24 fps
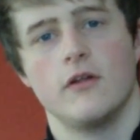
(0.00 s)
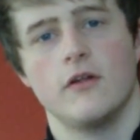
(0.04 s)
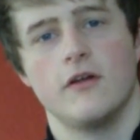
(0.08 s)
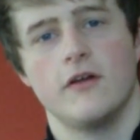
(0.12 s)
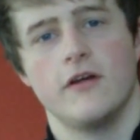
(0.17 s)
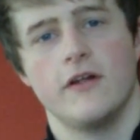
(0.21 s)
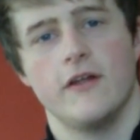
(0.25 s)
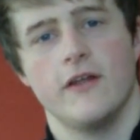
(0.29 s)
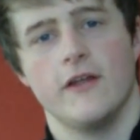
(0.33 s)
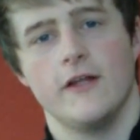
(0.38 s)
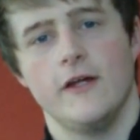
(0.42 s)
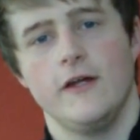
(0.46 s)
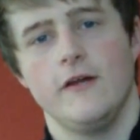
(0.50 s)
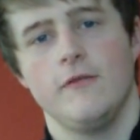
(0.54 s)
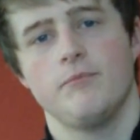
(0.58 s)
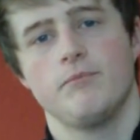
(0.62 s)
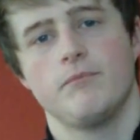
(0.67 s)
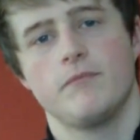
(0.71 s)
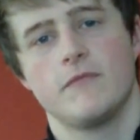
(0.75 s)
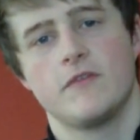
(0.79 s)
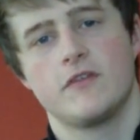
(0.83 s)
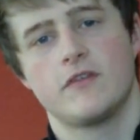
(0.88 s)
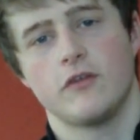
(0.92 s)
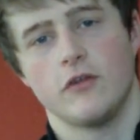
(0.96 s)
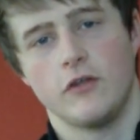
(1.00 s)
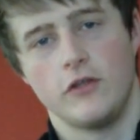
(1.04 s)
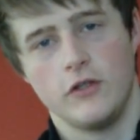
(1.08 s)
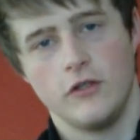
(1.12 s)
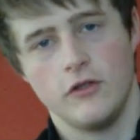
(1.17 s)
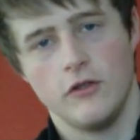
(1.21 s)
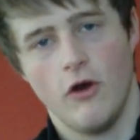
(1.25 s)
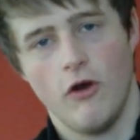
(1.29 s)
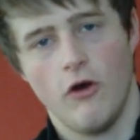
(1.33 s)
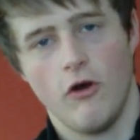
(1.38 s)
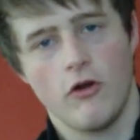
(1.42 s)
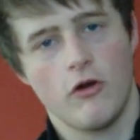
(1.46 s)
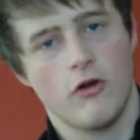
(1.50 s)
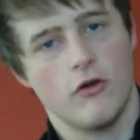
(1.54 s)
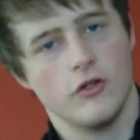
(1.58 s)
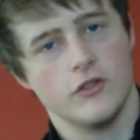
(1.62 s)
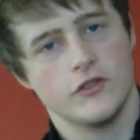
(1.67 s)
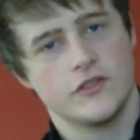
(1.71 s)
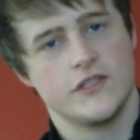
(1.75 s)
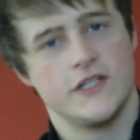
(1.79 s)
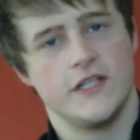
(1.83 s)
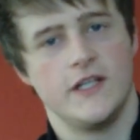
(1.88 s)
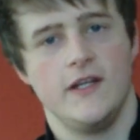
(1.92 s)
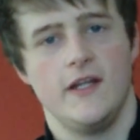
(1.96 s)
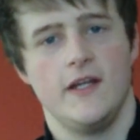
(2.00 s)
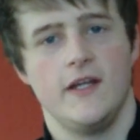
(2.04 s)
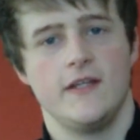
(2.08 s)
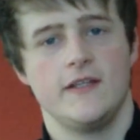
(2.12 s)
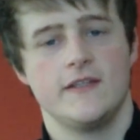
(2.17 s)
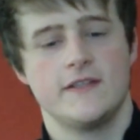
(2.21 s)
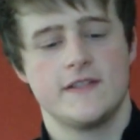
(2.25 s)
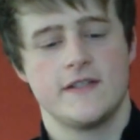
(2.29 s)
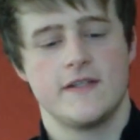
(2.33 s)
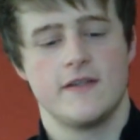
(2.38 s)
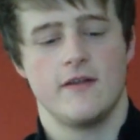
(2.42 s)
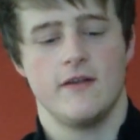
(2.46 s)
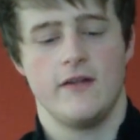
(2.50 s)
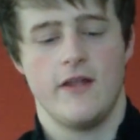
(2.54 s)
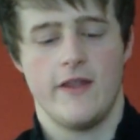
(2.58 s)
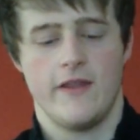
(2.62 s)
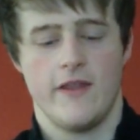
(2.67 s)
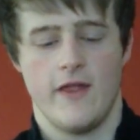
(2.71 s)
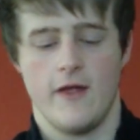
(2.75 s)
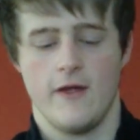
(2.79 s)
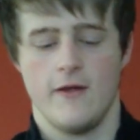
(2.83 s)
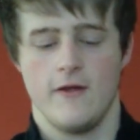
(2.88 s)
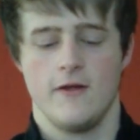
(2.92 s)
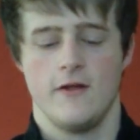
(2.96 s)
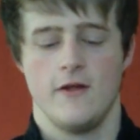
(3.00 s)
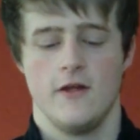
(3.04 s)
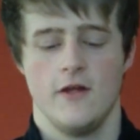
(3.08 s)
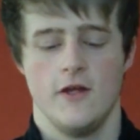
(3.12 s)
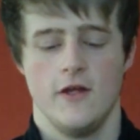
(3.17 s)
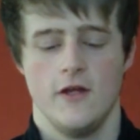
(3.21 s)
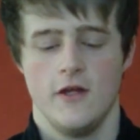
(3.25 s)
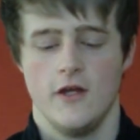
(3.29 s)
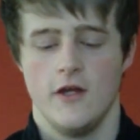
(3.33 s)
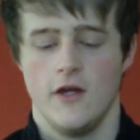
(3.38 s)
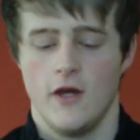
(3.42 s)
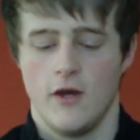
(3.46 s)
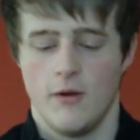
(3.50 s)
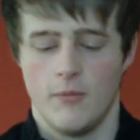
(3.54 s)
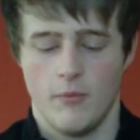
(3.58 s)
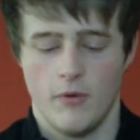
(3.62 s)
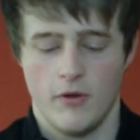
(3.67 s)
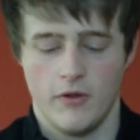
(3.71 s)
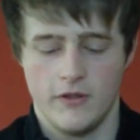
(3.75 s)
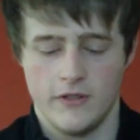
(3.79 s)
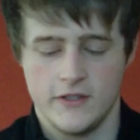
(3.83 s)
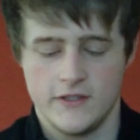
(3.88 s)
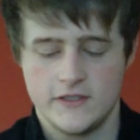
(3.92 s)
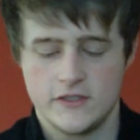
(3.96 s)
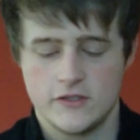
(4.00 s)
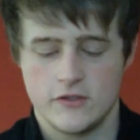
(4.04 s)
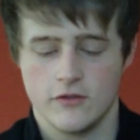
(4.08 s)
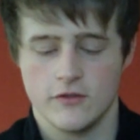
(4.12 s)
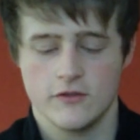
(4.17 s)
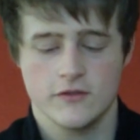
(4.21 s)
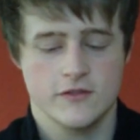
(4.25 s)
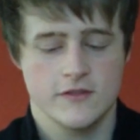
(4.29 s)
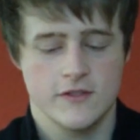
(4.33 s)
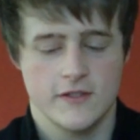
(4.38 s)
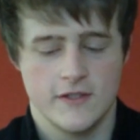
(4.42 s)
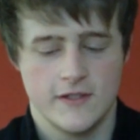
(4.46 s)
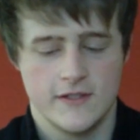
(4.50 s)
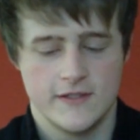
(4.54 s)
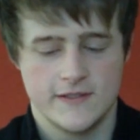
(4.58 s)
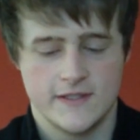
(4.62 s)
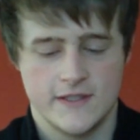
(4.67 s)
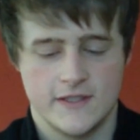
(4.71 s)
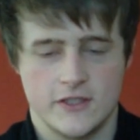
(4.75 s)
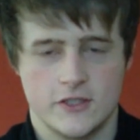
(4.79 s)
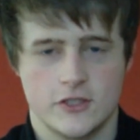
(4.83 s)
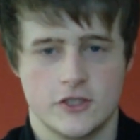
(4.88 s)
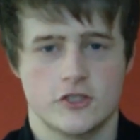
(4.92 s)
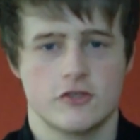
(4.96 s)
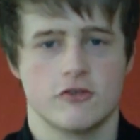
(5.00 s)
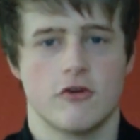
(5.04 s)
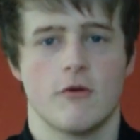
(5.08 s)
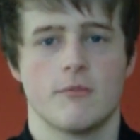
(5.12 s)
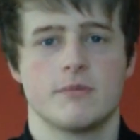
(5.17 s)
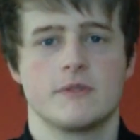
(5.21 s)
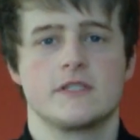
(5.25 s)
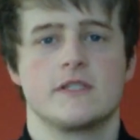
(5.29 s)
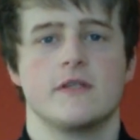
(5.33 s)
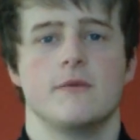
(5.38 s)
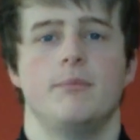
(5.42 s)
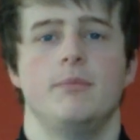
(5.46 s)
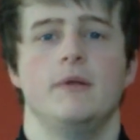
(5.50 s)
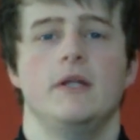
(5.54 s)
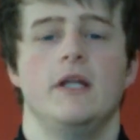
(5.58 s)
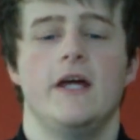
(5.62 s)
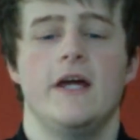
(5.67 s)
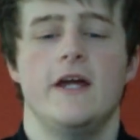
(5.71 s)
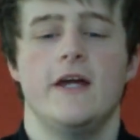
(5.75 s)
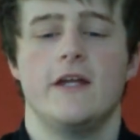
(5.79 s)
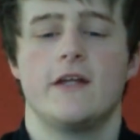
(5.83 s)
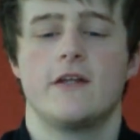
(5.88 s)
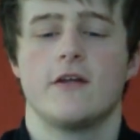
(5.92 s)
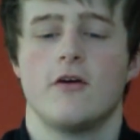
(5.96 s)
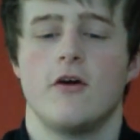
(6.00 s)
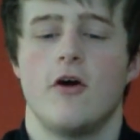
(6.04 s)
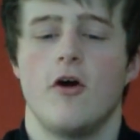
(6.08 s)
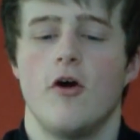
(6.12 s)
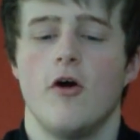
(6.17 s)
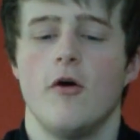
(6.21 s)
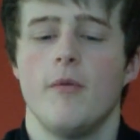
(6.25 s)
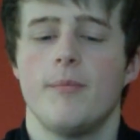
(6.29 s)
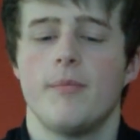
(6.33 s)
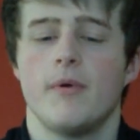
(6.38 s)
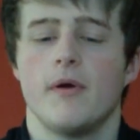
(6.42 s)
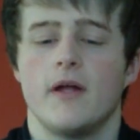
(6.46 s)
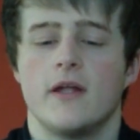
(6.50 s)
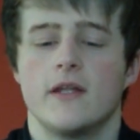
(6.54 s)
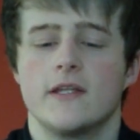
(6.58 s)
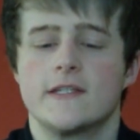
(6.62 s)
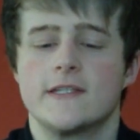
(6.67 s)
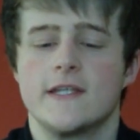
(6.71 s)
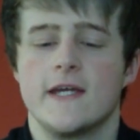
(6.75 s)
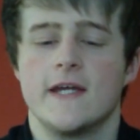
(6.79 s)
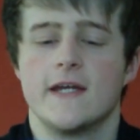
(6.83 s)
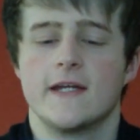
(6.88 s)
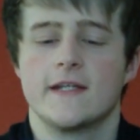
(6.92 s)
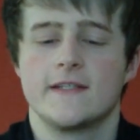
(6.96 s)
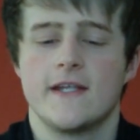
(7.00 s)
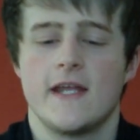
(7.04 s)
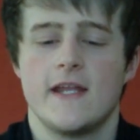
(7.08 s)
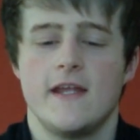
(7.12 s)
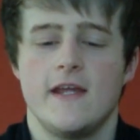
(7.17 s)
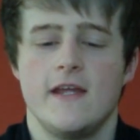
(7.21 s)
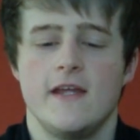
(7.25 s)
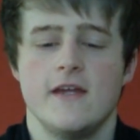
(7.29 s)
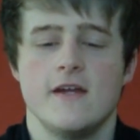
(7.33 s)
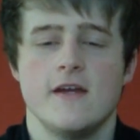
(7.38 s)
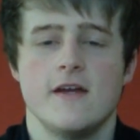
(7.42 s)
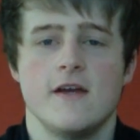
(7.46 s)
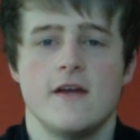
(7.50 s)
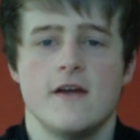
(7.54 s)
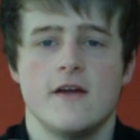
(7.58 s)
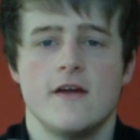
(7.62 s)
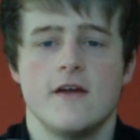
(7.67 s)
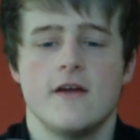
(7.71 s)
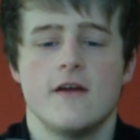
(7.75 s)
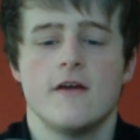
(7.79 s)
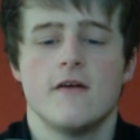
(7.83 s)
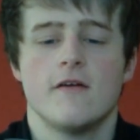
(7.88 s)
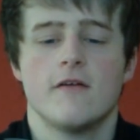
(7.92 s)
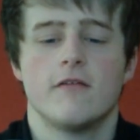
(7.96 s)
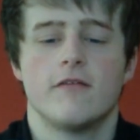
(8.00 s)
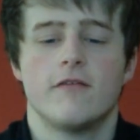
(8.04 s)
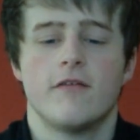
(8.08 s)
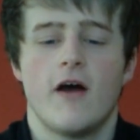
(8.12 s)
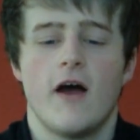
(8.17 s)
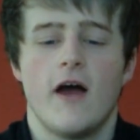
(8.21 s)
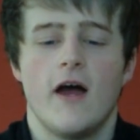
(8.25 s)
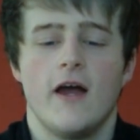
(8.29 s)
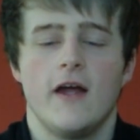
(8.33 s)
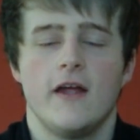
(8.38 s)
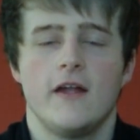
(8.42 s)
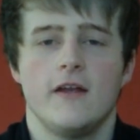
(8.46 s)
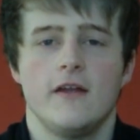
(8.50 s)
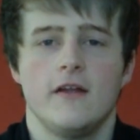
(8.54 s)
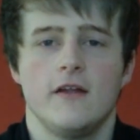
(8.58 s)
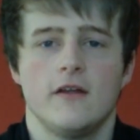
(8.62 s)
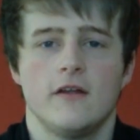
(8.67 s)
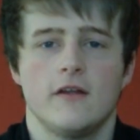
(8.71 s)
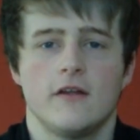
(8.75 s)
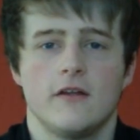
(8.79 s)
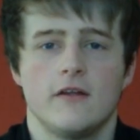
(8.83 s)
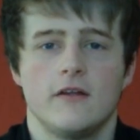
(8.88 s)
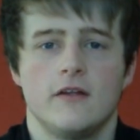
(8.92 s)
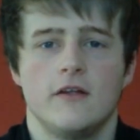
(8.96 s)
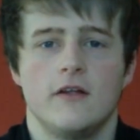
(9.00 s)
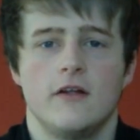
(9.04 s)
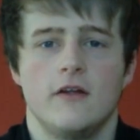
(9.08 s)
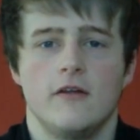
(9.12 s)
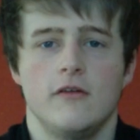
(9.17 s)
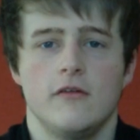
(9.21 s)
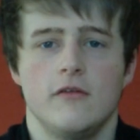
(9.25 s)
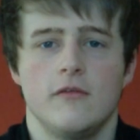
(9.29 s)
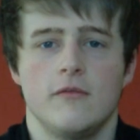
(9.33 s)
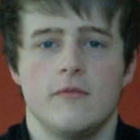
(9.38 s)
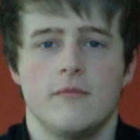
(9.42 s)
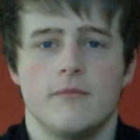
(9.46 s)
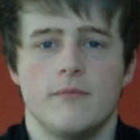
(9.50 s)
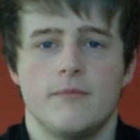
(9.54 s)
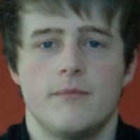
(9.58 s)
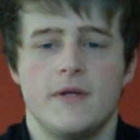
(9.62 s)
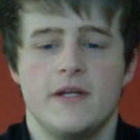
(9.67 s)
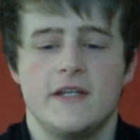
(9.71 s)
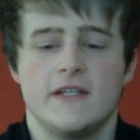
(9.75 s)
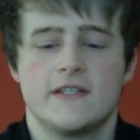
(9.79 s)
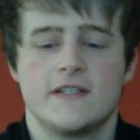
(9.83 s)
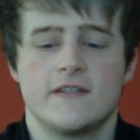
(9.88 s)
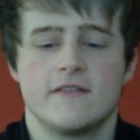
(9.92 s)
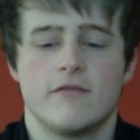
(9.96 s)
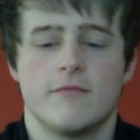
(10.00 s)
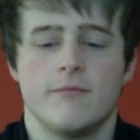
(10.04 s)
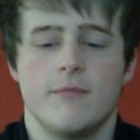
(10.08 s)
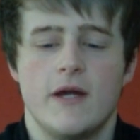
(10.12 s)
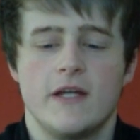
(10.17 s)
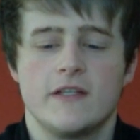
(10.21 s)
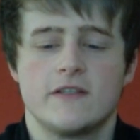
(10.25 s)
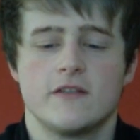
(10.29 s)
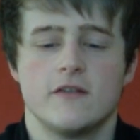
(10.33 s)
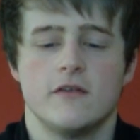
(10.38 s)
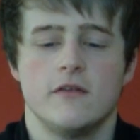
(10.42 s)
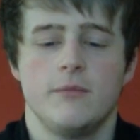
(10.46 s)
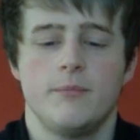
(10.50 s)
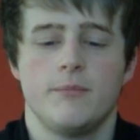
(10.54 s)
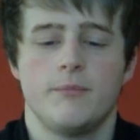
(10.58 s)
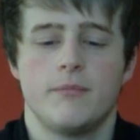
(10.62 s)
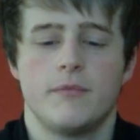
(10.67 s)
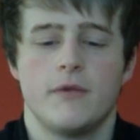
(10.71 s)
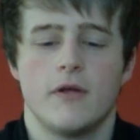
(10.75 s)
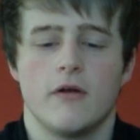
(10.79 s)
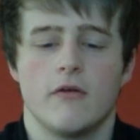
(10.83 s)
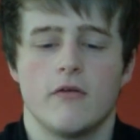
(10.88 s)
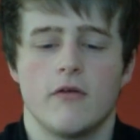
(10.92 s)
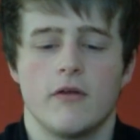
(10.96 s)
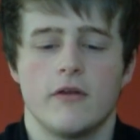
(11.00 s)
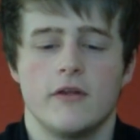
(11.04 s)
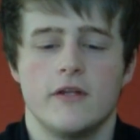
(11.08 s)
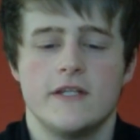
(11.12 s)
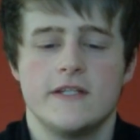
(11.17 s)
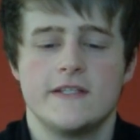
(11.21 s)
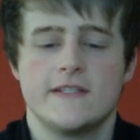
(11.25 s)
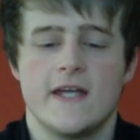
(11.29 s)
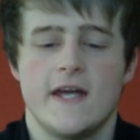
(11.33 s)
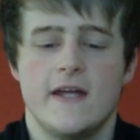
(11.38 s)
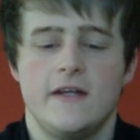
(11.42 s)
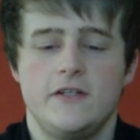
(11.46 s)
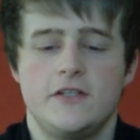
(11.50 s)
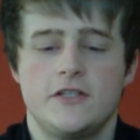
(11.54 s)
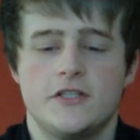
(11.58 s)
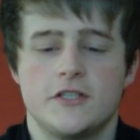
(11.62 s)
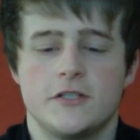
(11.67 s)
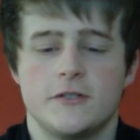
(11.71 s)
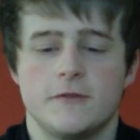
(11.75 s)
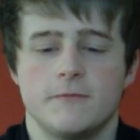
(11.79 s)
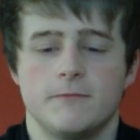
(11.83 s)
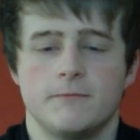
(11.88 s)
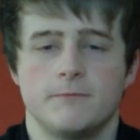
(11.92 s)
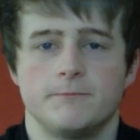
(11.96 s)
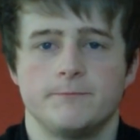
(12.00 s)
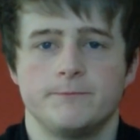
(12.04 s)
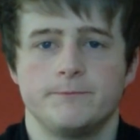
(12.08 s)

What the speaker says: like that, so you're not cutting into the leather. And what this does is it strops the blade up and takes any fine little pieces of metal that are on this edge,